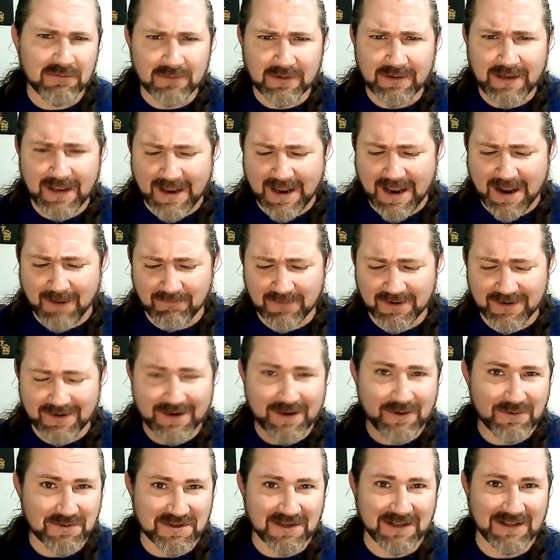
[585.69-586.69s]
hey, I'm going to
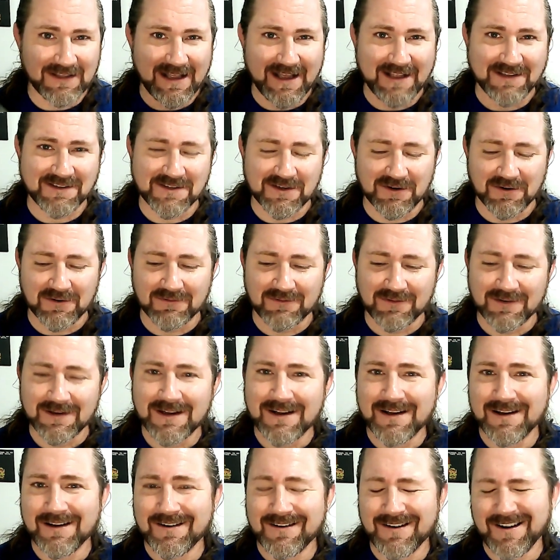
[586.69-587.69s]
use it a lot, so
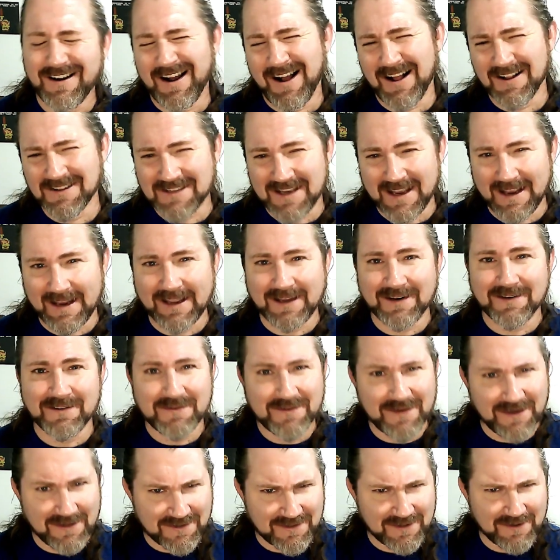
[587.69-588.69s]
I'll take it.
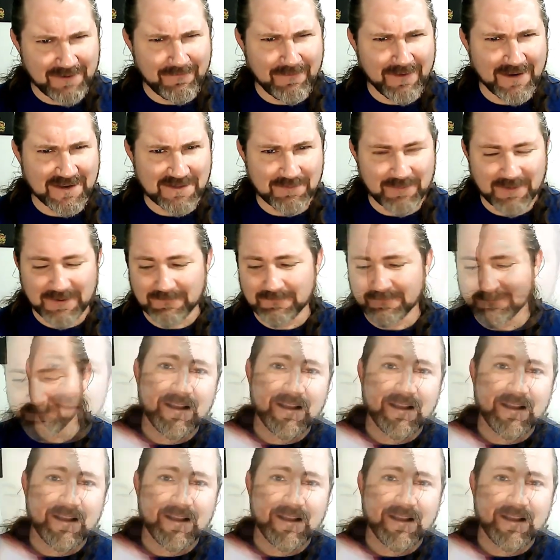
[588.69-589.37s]
Decent investment.